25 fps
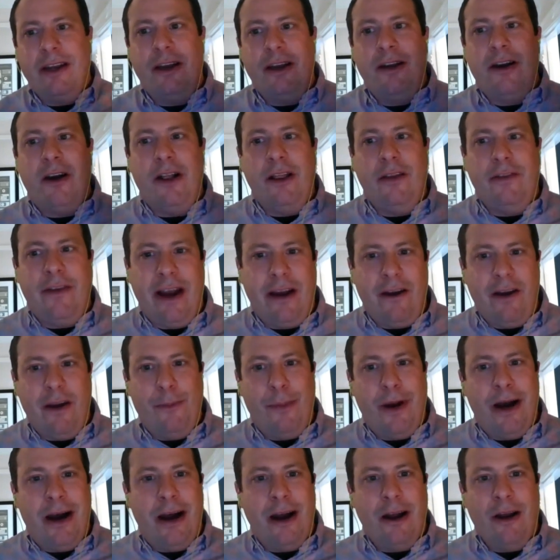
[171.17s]
on all of Harry
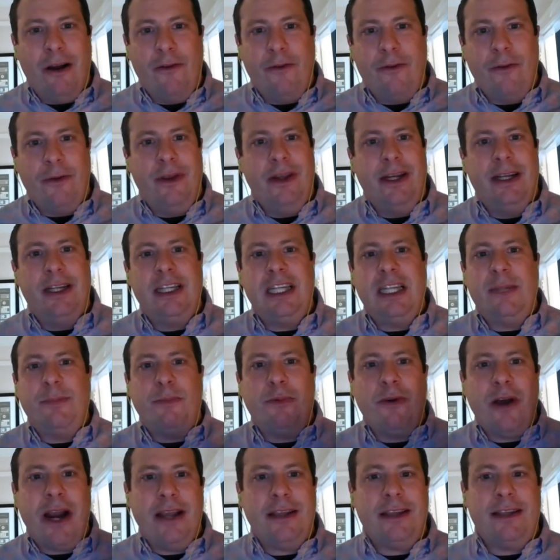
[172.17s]
Potter for the
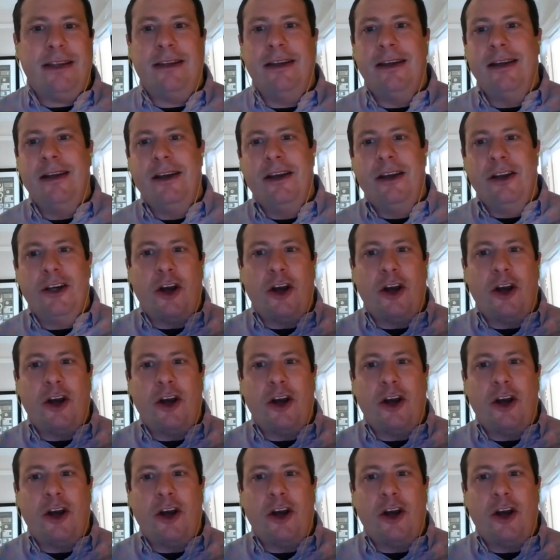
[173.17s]
express